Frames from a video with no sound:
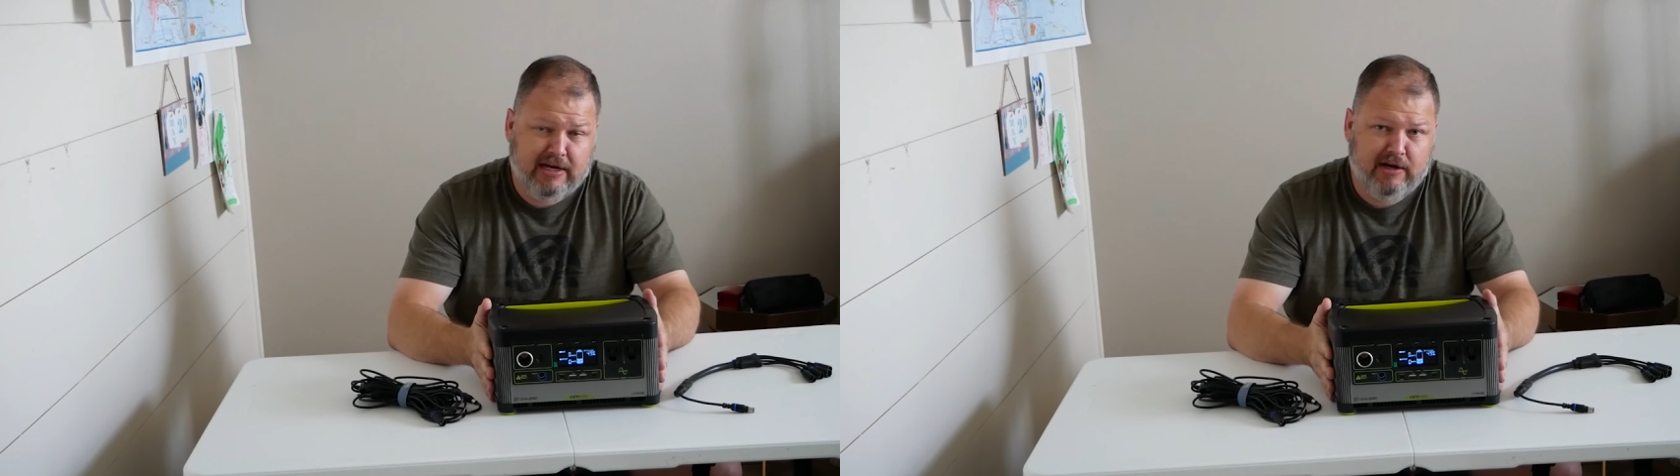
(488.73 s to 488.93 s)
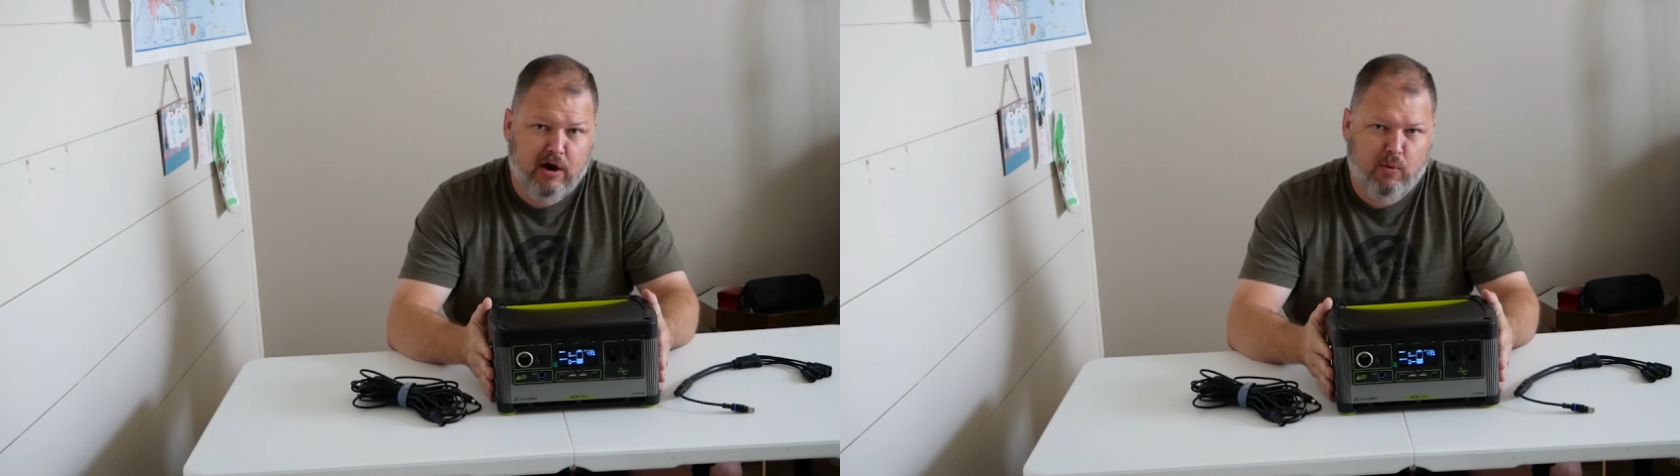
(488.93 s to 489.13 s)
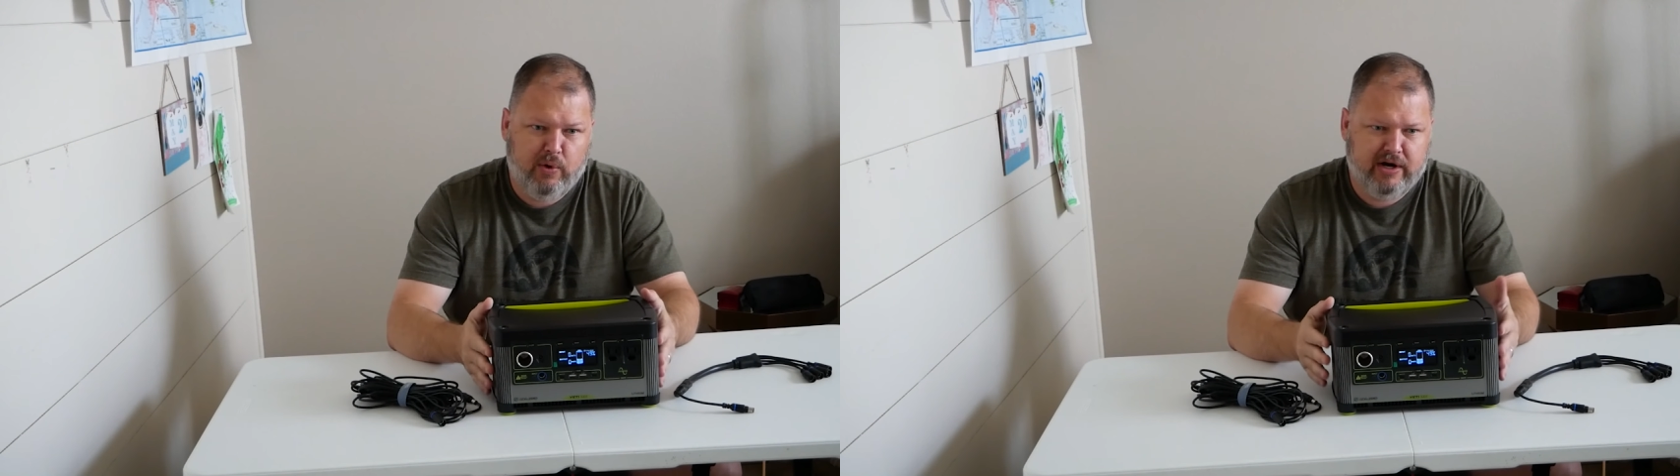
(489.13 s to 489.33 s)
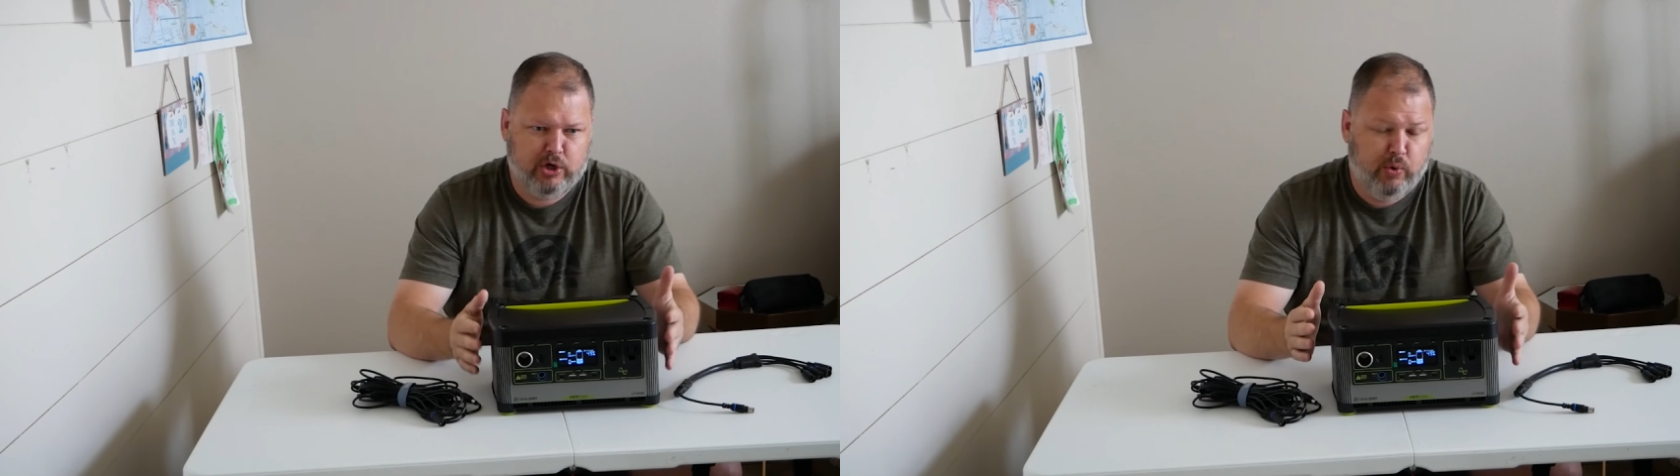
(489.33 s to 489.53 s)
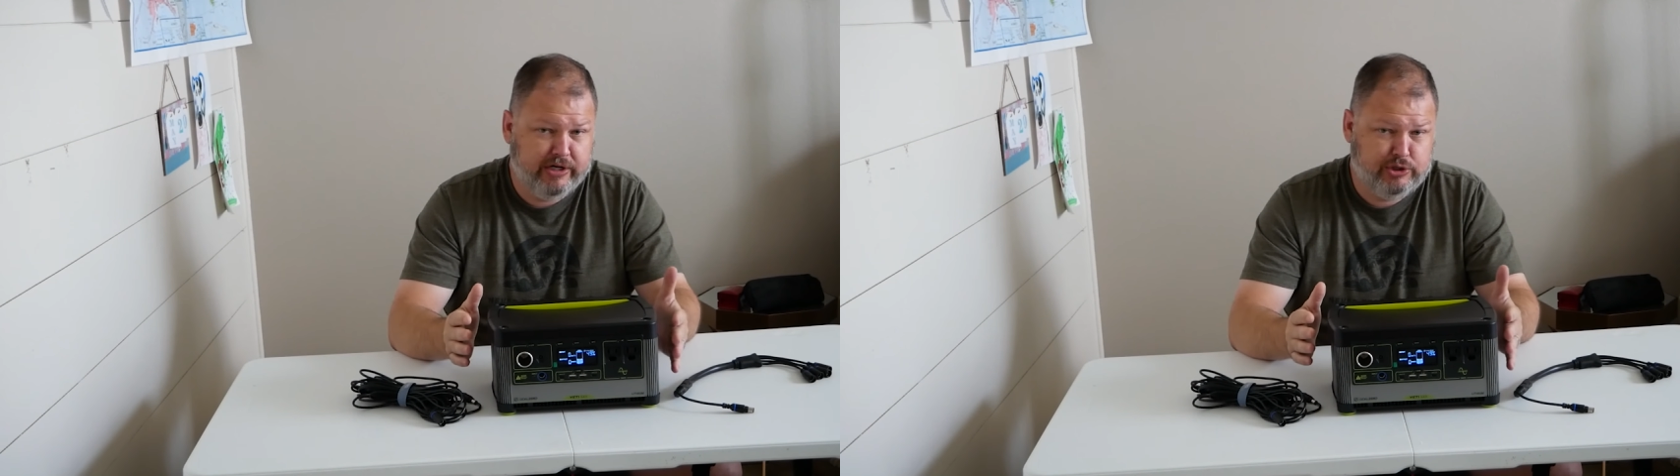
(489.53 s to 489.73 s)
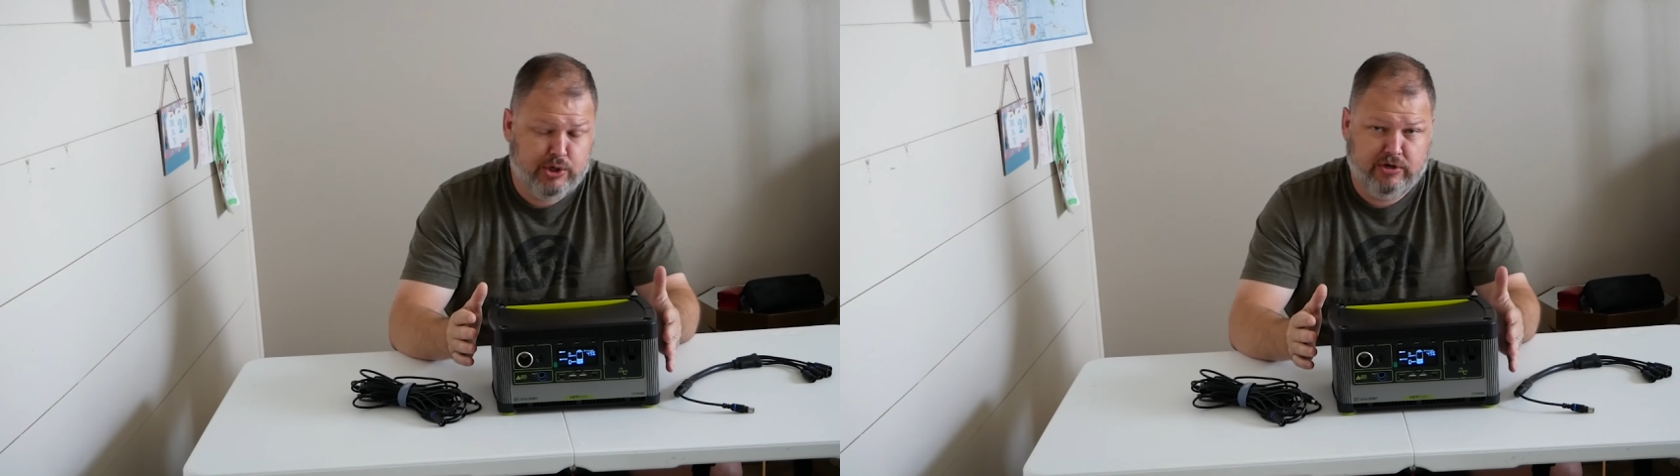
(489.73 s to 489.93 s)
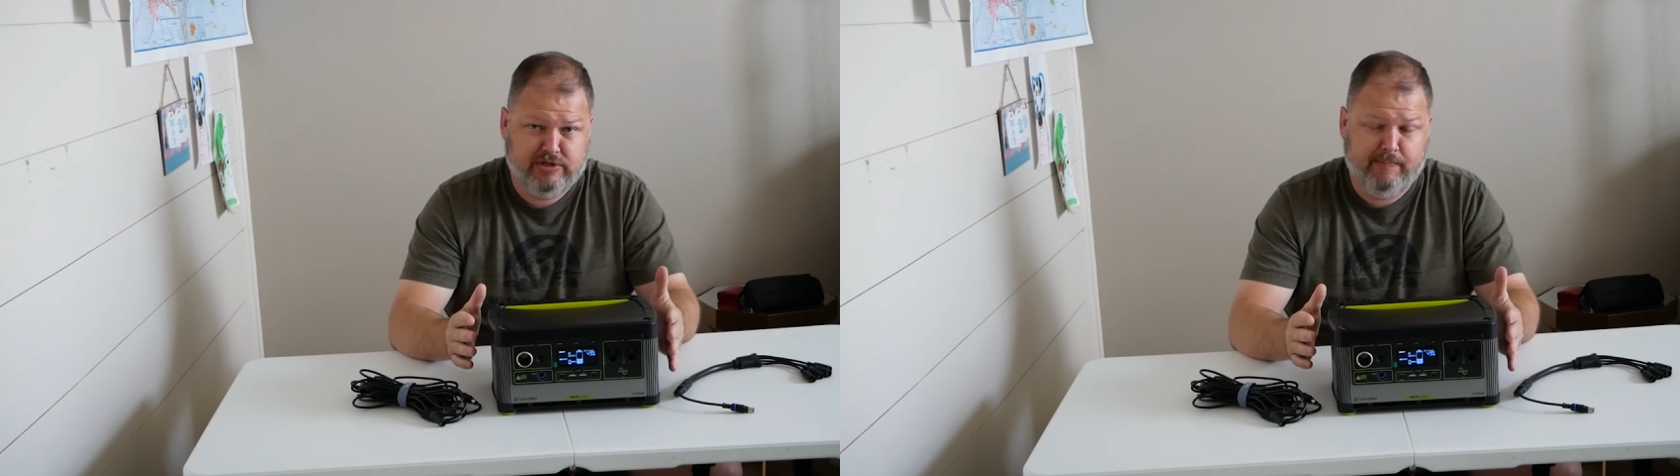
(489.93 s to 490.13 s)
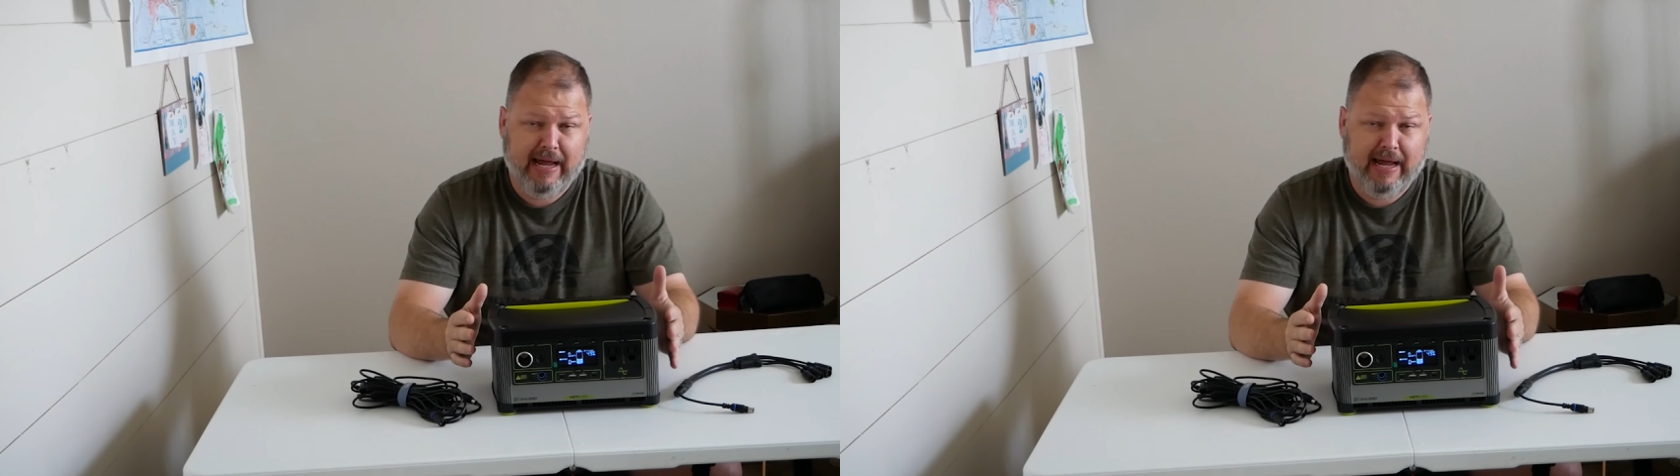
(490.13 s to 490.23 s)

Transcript: You don't want a quick charge of